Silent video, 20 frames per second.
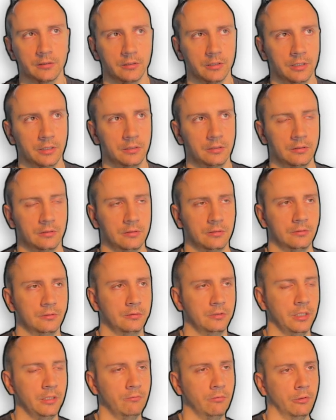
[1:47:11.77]
right?
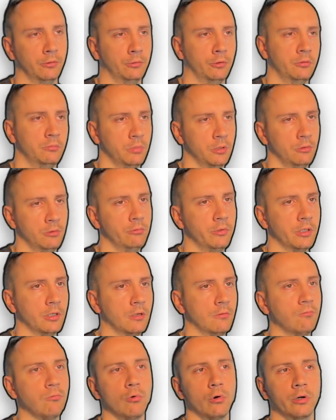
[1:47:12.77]
They will not be doing
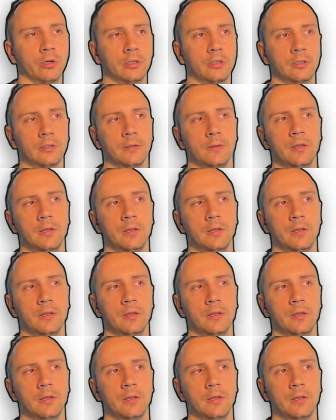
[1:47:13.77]
work.